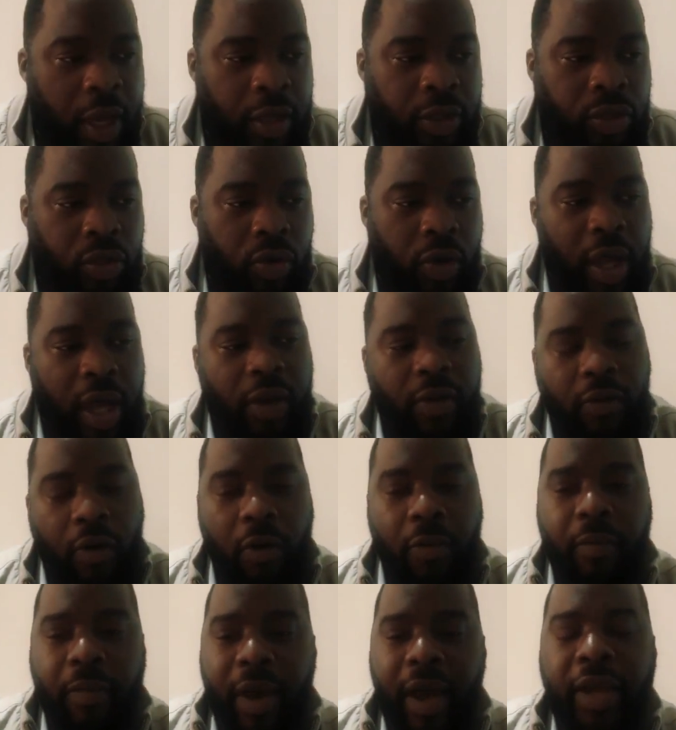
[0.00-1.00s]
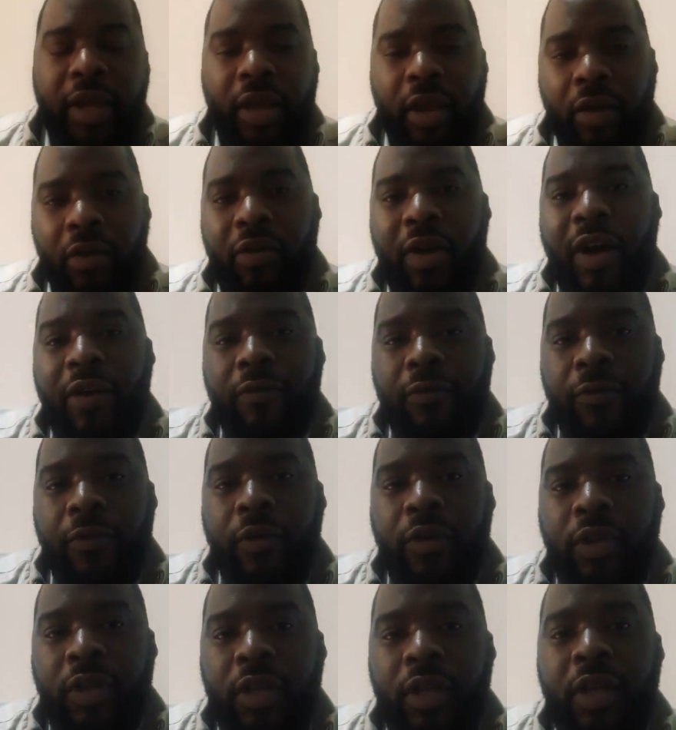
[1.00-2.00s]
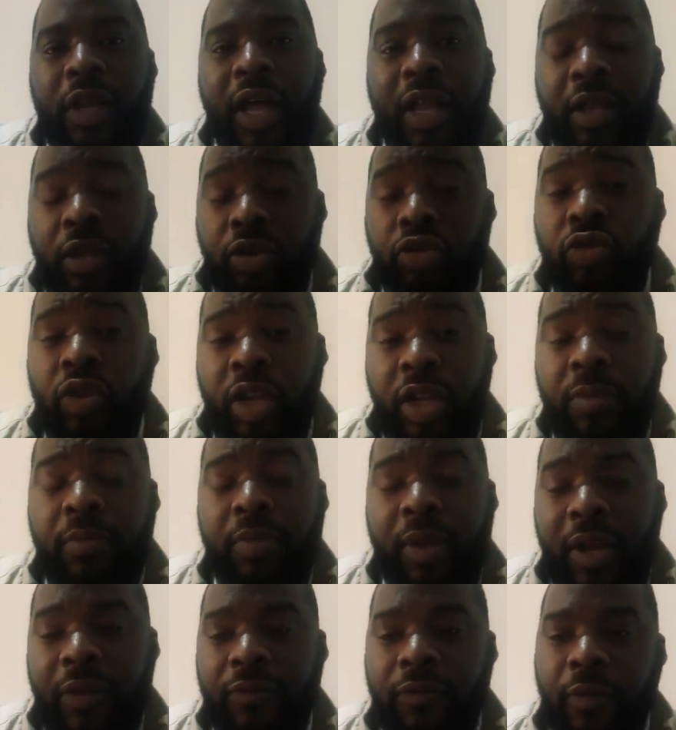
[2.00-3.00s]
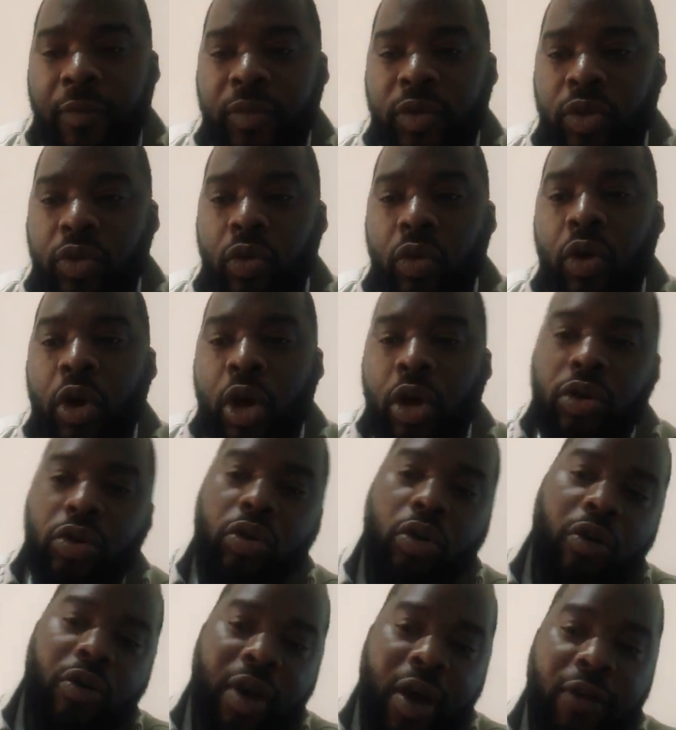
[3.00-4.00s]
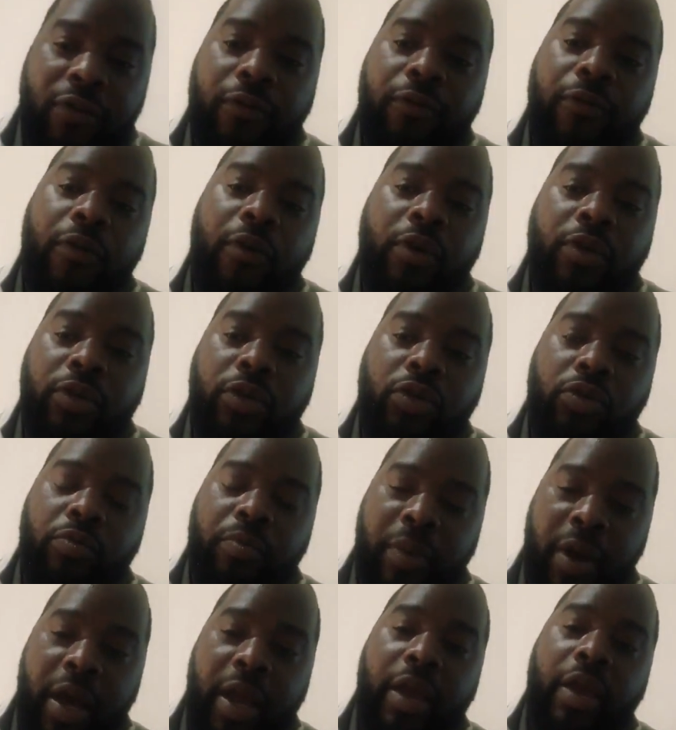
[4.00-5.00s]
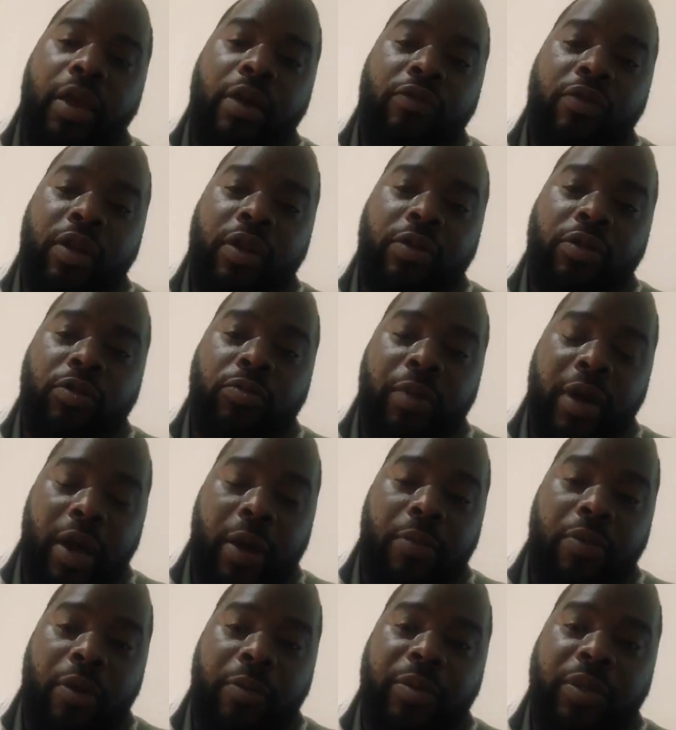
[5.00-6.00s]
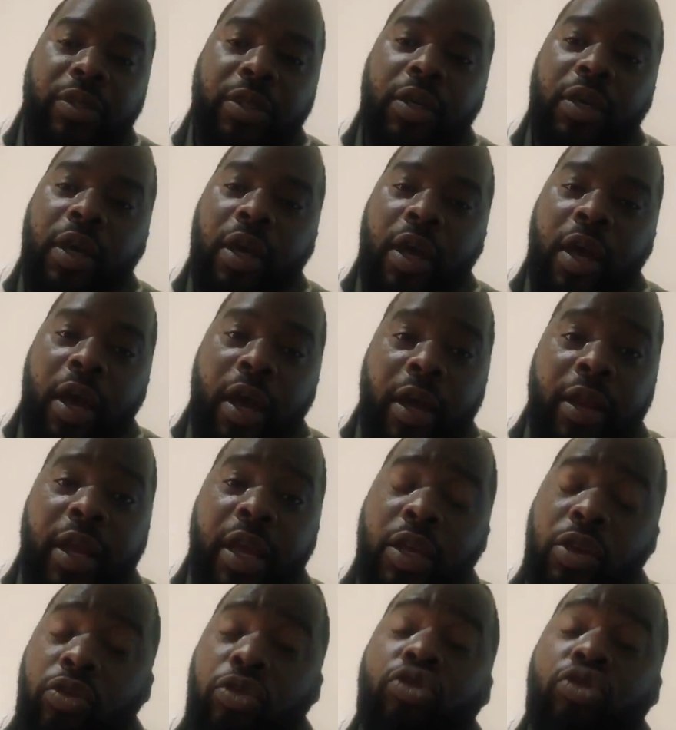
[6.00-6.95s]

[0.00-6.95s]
So kind of combining crowdfunding and a trading platform. So you crowdfund to buy a property, and then you